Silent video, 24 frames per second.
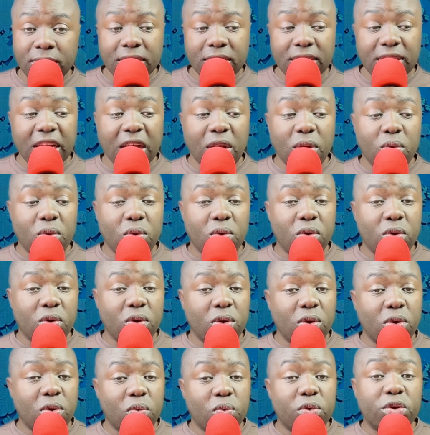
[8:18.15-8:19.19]
Now,
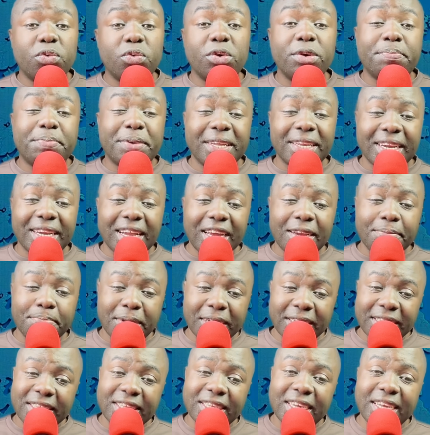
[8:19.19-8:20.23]
would we be right
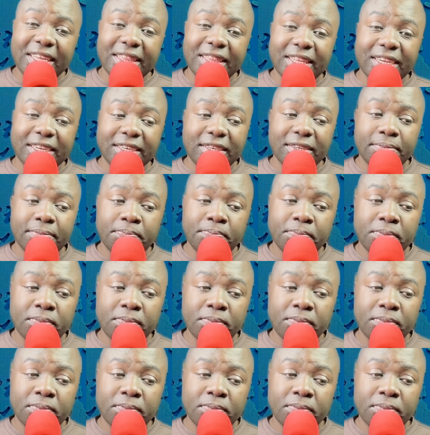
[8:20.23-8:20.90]
by saying that